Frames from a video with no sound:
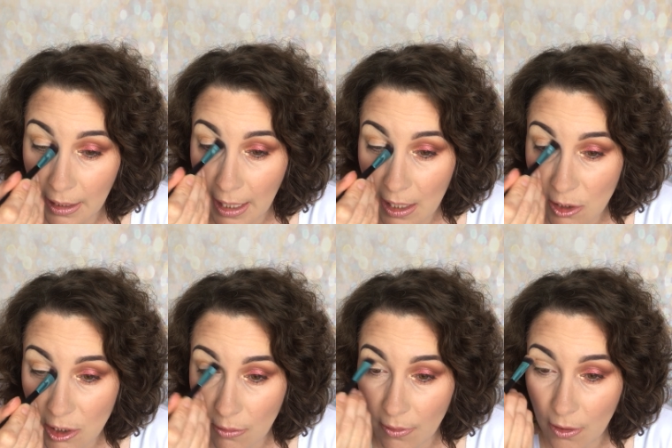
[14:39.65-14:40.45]

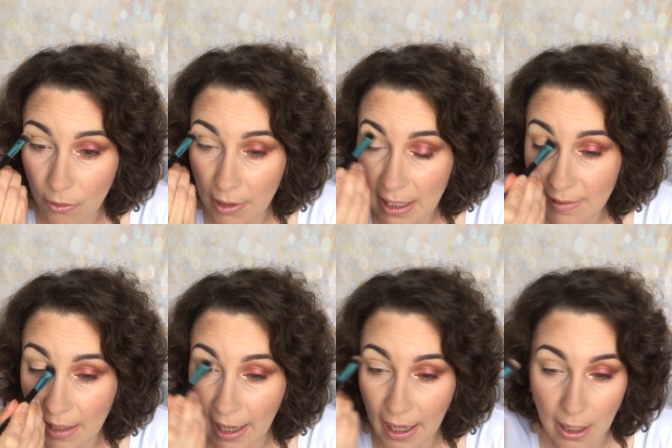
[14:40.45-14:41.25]
into the crease
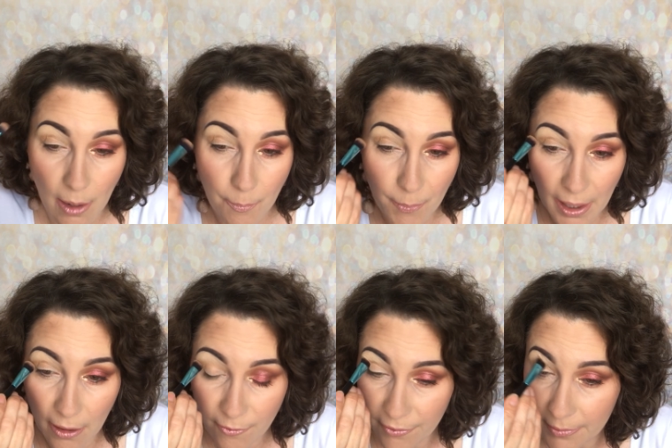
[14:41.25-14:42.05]
and
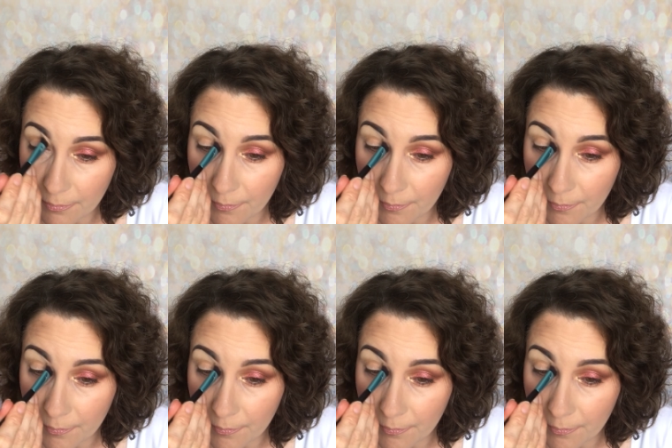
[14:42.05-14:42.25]
above.